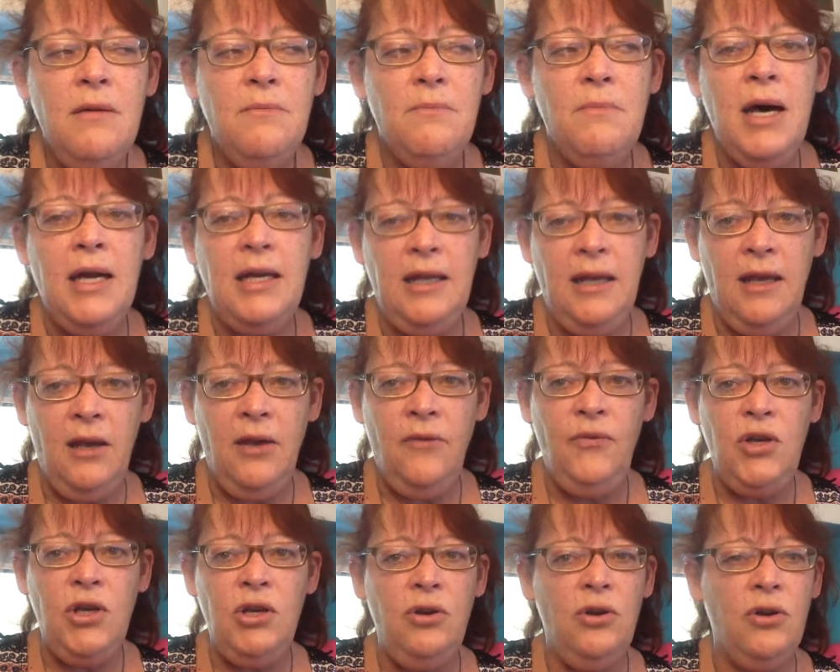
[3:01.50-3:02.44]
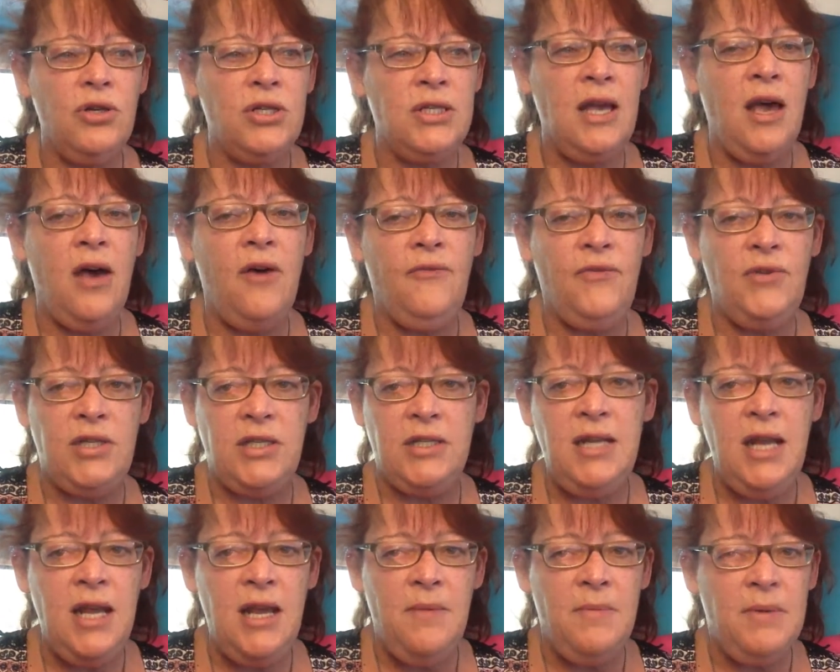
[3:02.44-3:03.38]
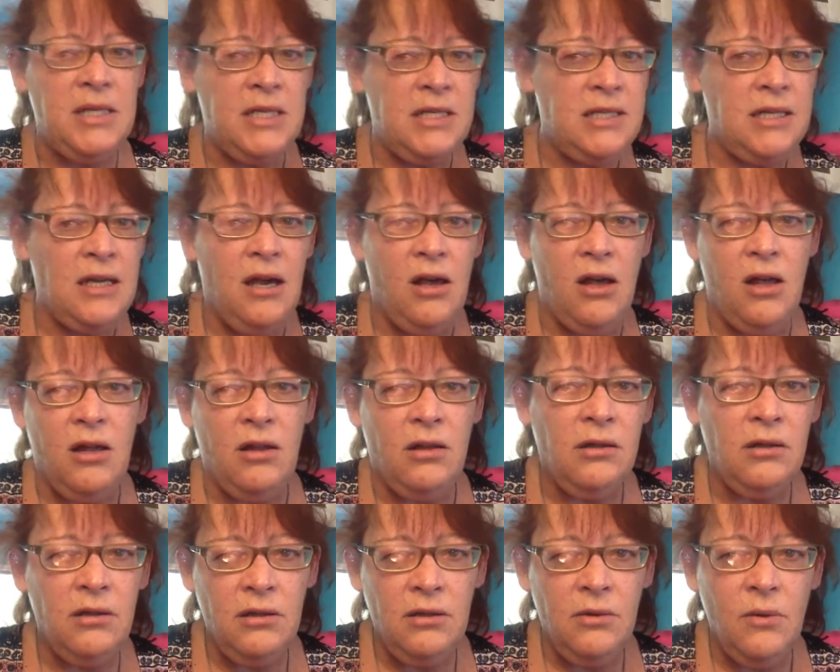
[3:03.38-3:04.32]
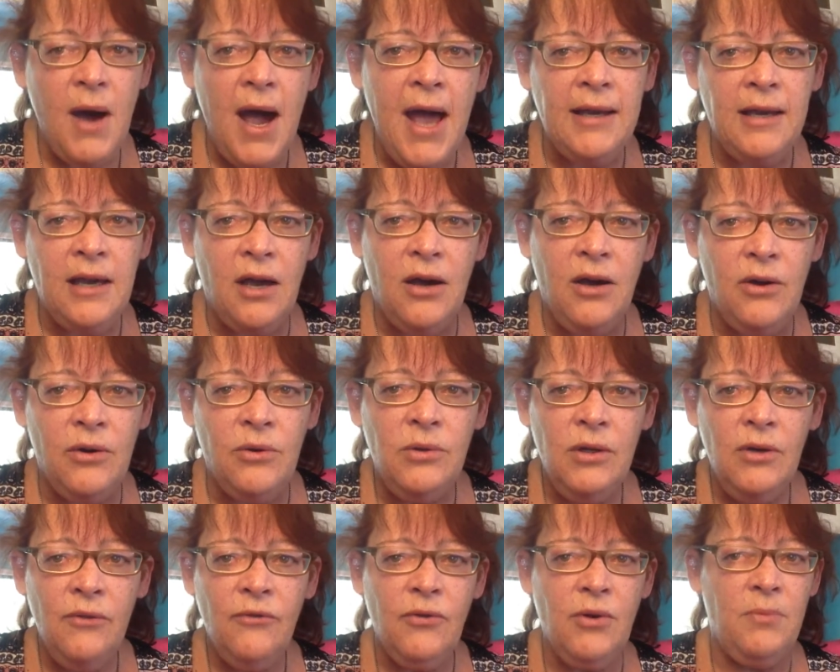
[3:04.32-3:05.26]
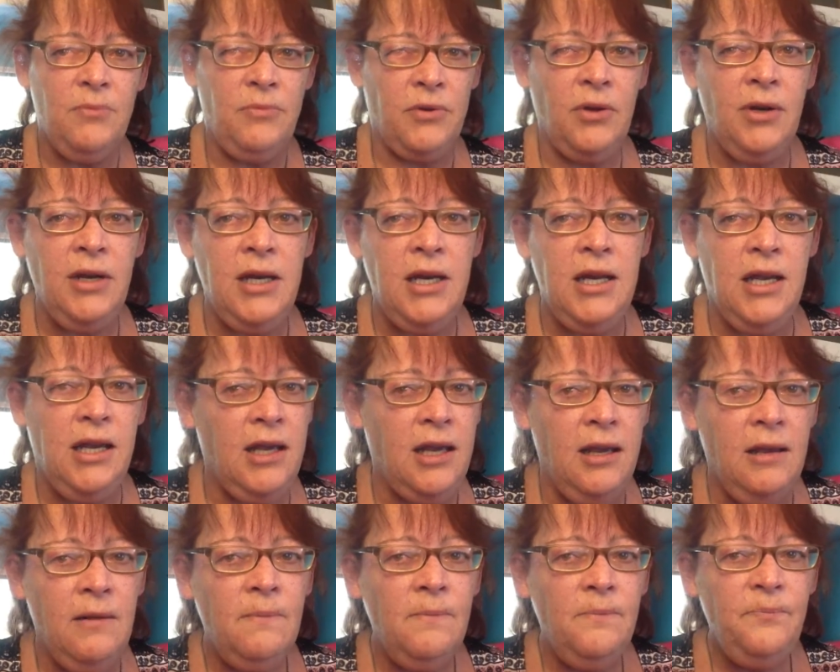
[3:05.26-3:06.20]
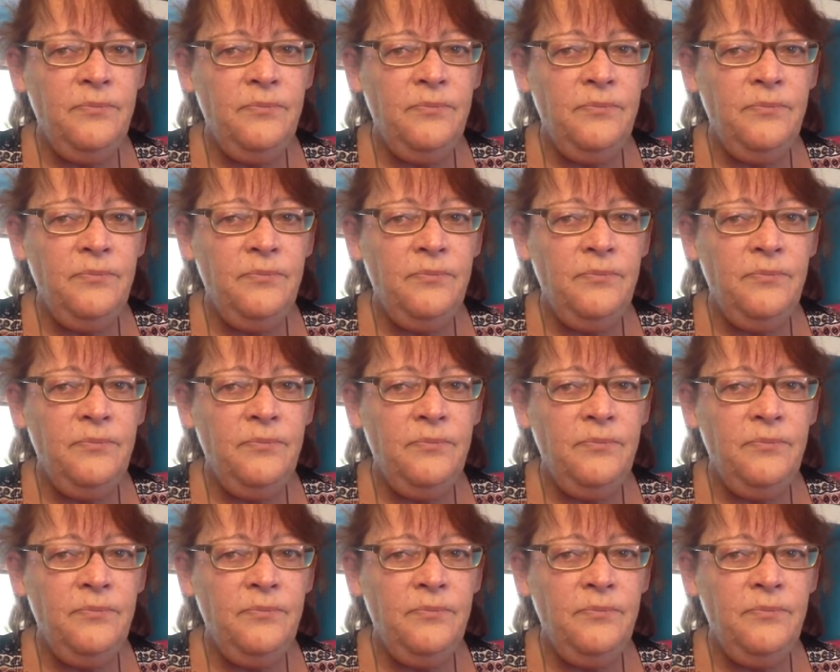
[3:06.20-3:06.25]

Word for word: But if your self-esteem is still wacko from 3D,